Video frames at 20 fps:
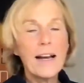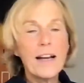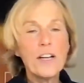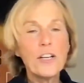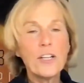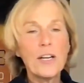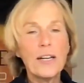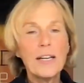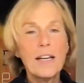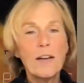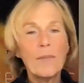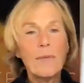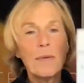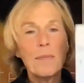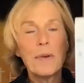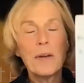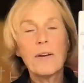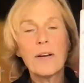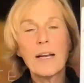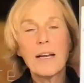Eyesight here. When
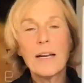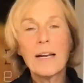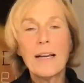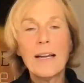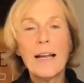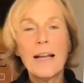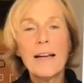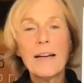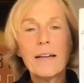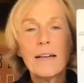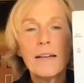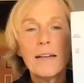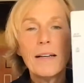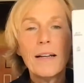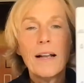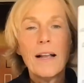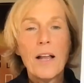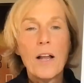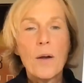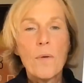we look at a letter,
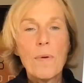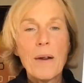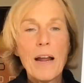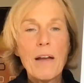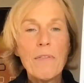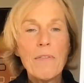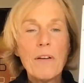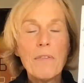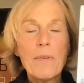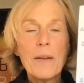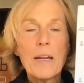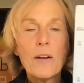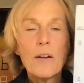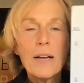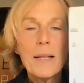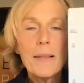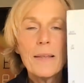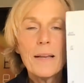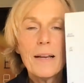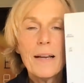wherever we look
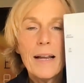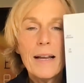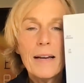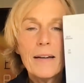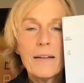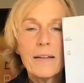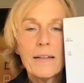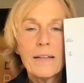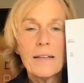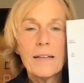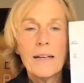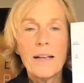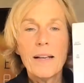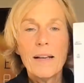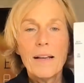at the letter,